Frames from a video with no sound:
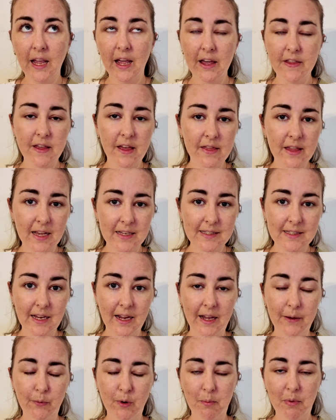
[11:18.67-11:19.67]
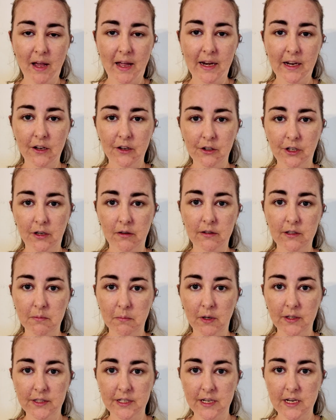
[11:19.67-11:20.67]
And then that's it. And we're planning on going
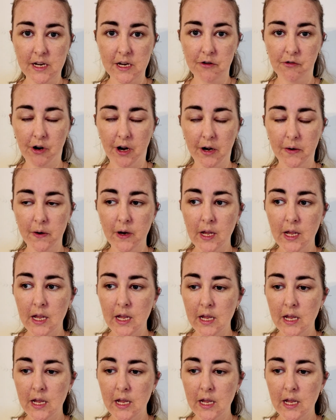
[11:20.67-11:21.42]
to Montenegro.